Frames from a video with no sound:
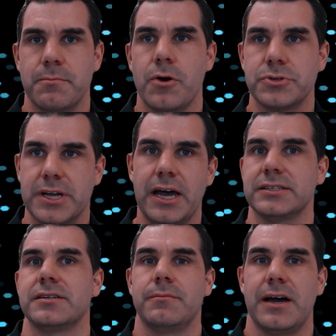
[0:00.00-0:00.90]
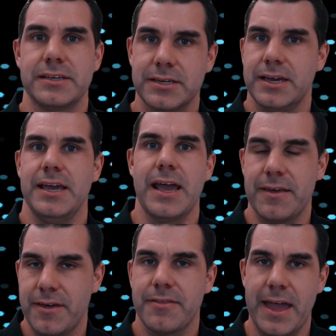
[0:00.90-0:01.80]
most customized
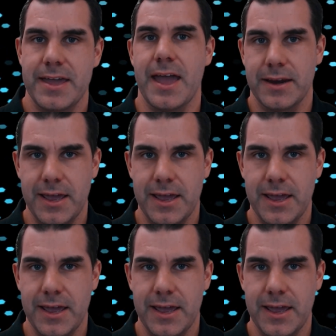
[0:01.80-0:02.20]
care that they can